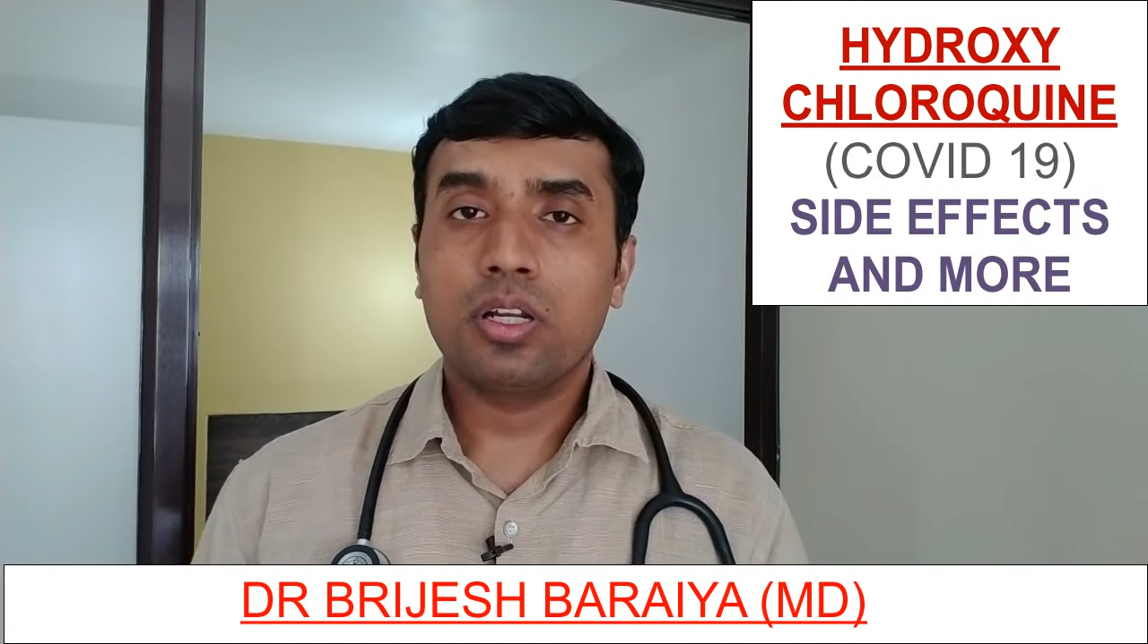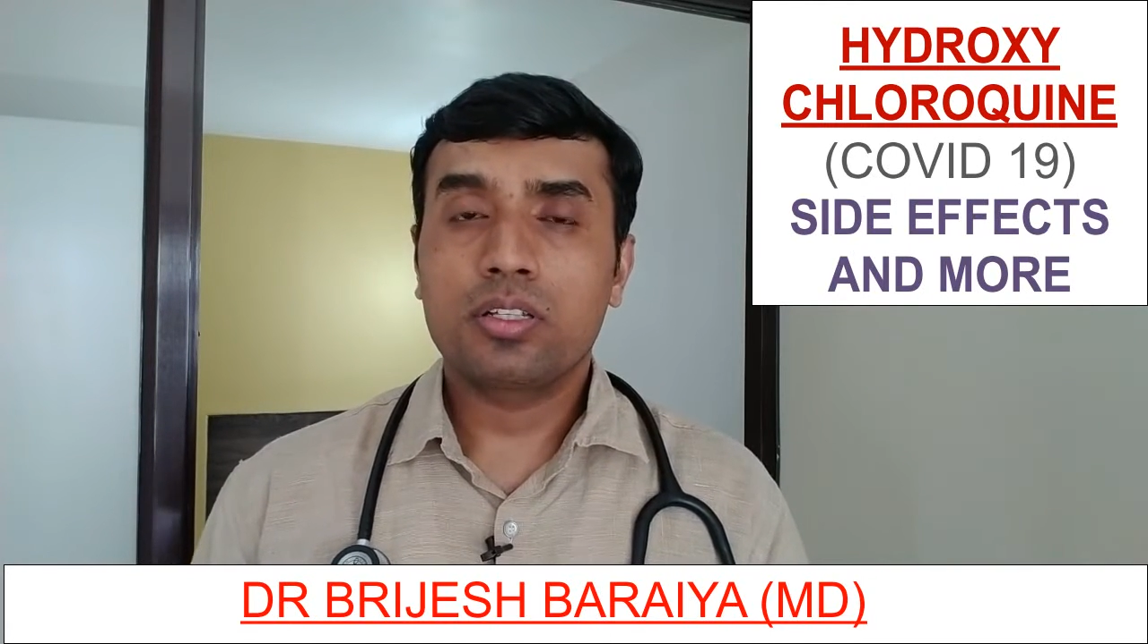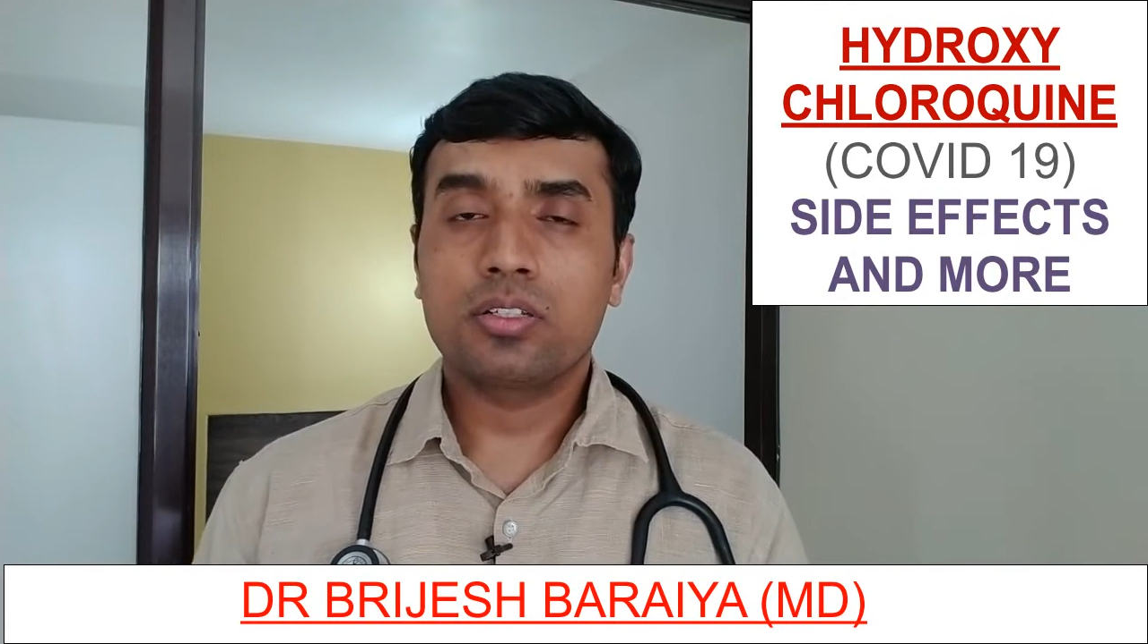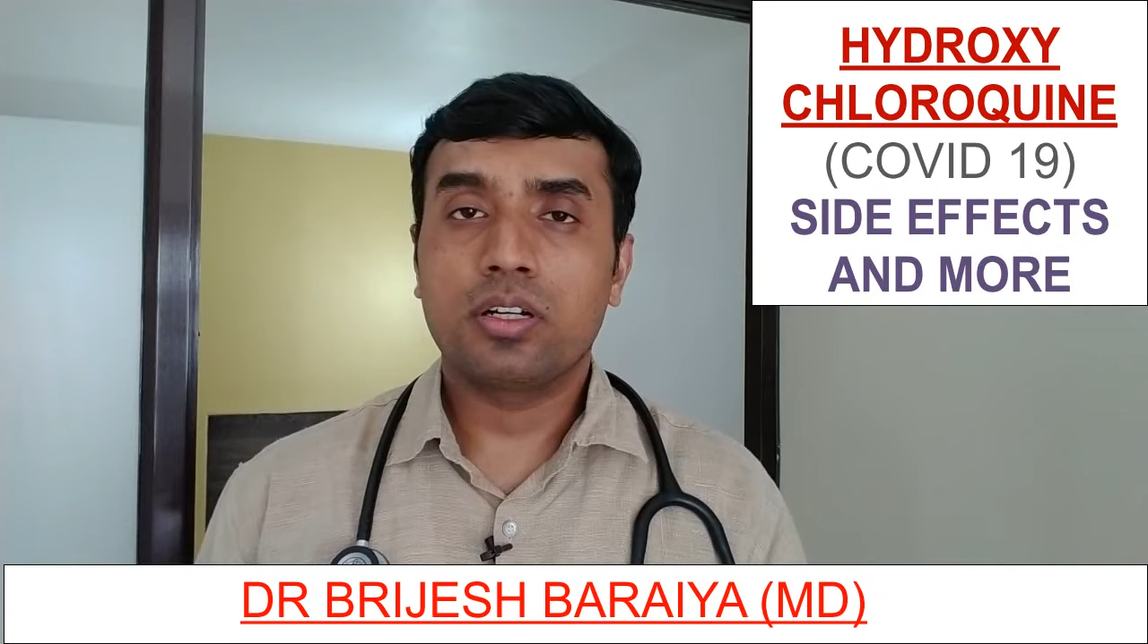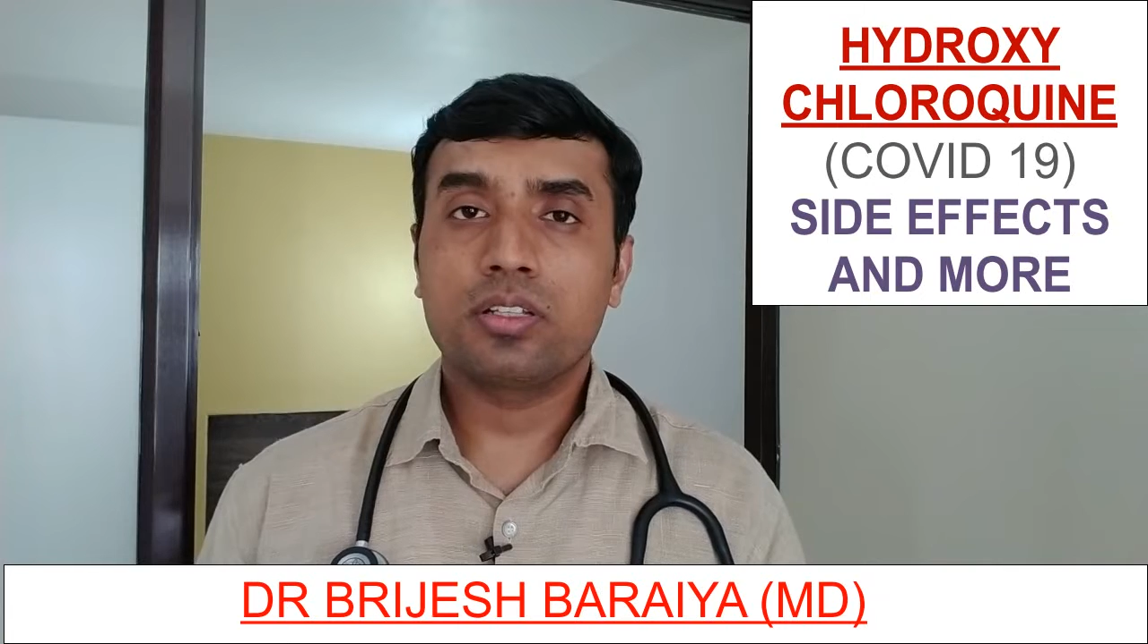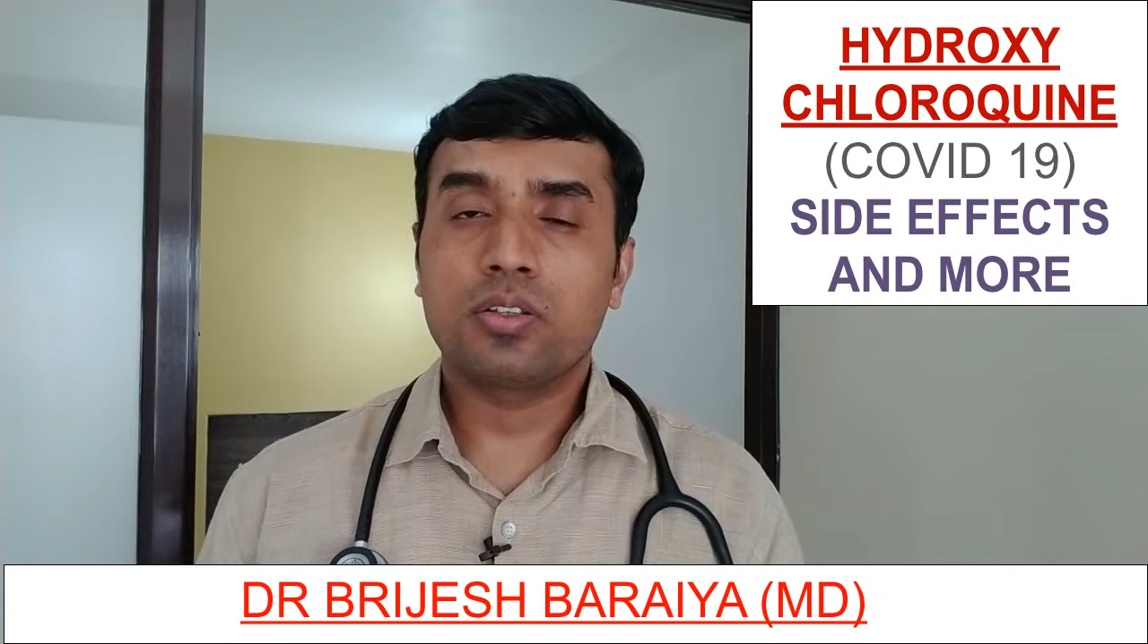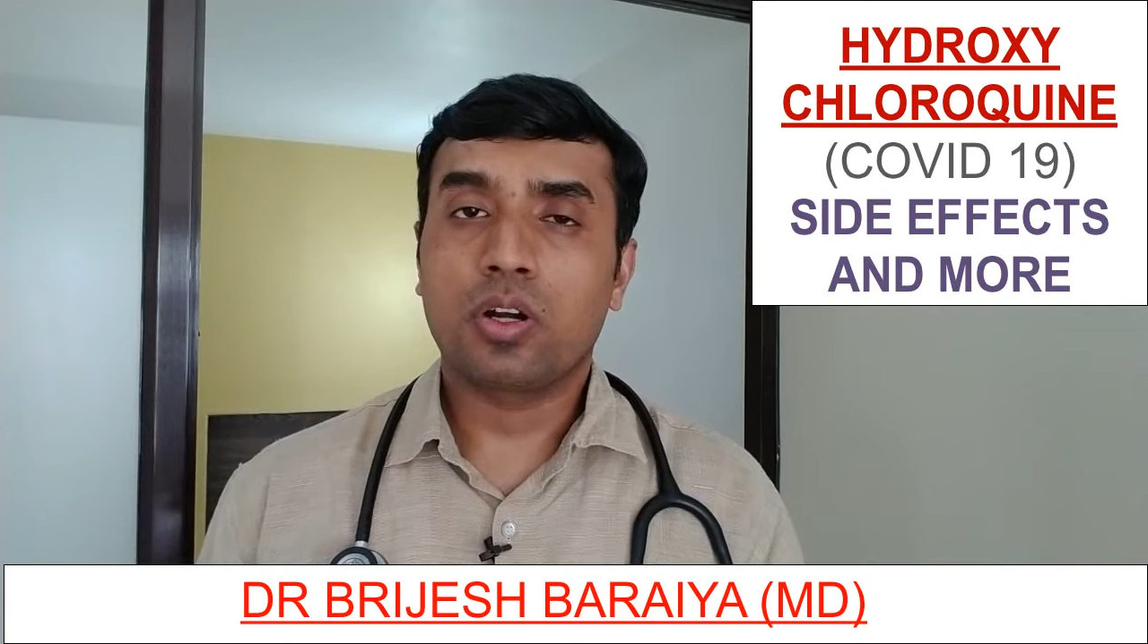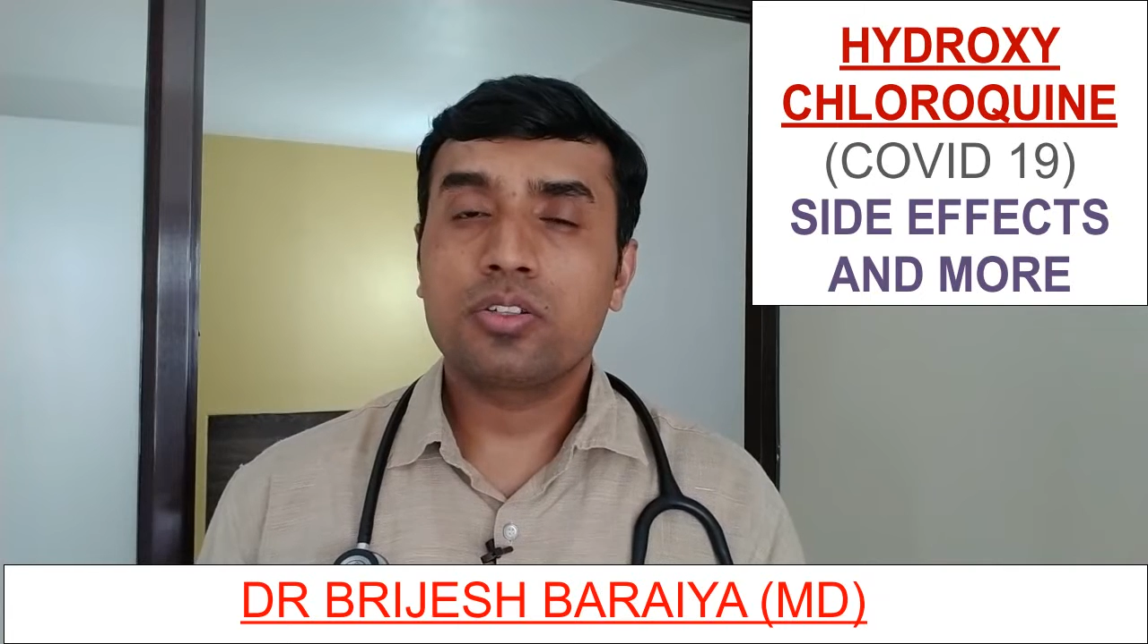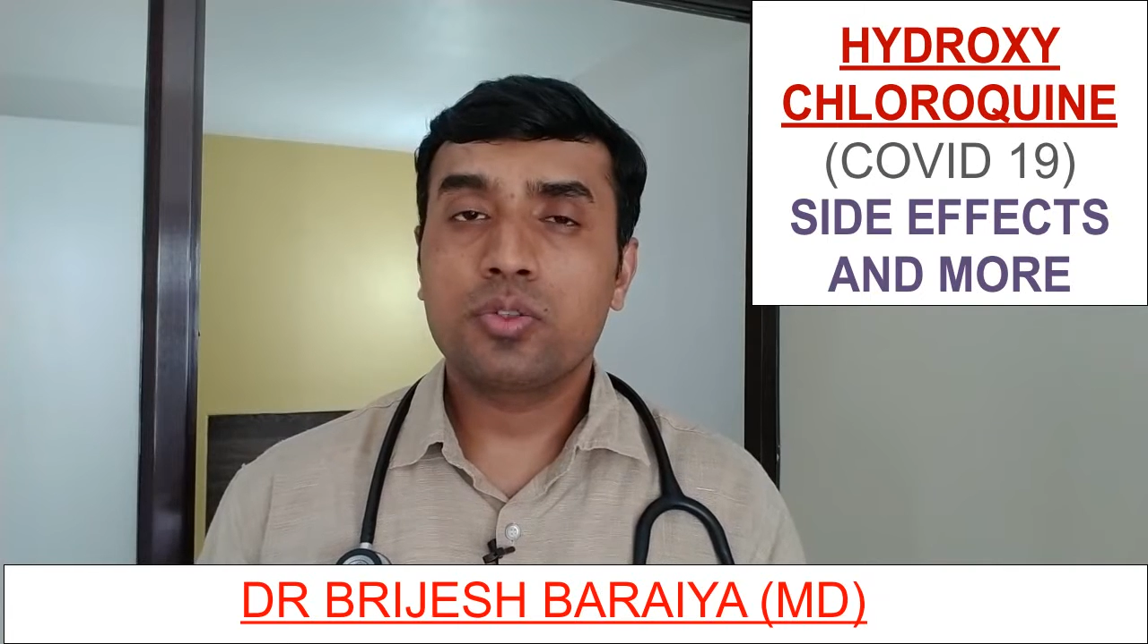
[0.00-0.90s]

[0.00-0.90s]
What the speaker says: it is not